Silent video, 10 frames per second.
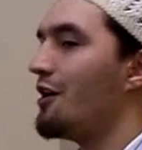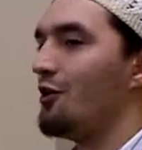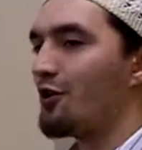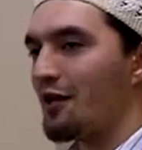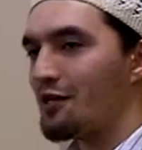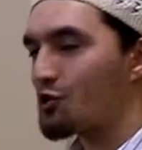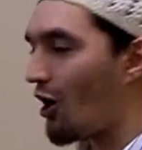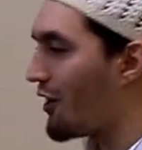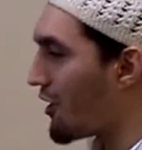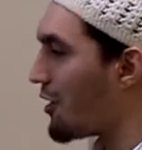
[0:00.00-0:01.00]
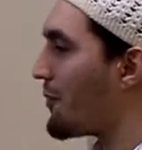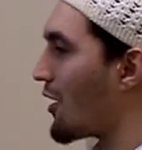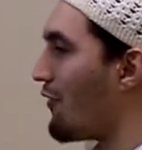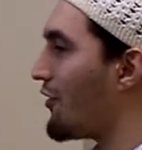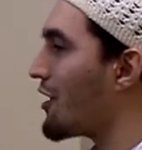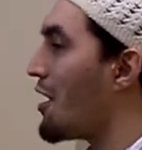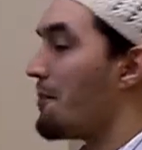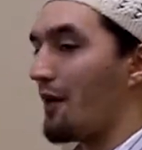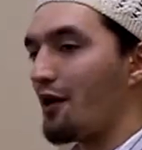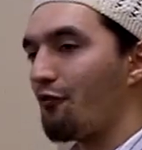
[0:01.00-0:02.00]
You can enjoy a little bit of it,
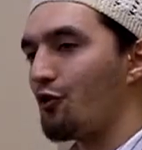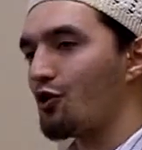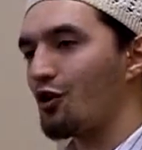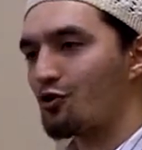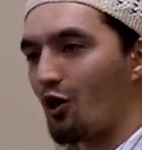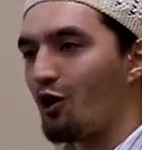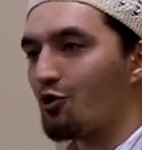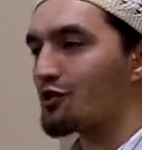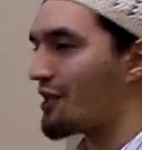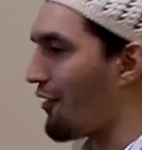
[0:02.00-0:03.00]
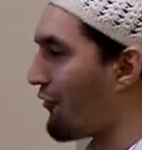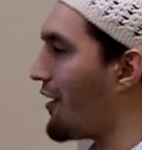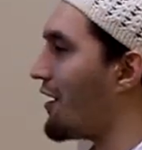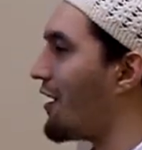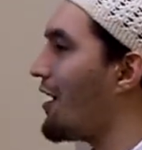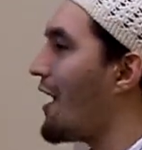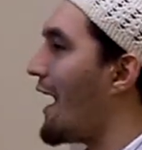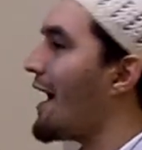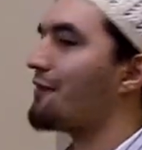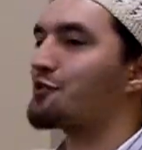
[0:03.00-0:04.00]
but if you control yourself here,
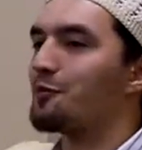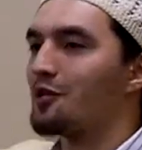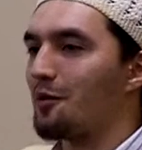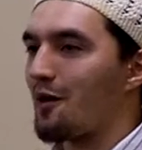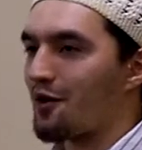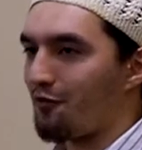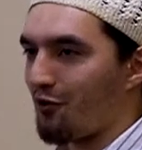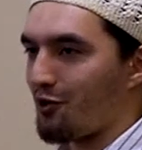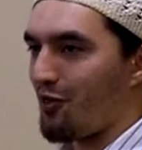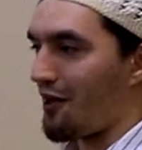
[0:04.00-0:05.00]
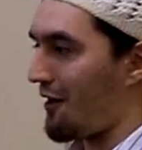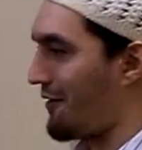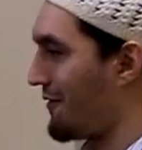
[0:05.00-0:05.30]
I have something better for you there.